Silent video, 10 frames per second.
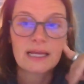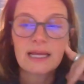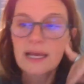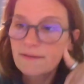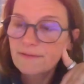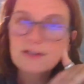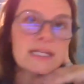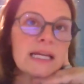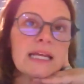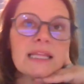if there's
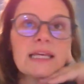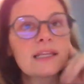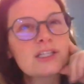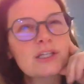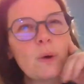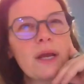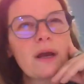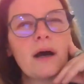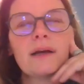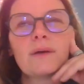anything that's going
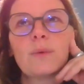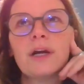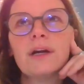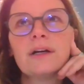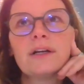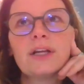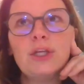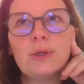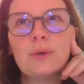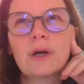on where
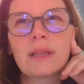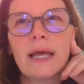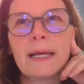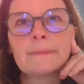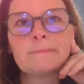you are like,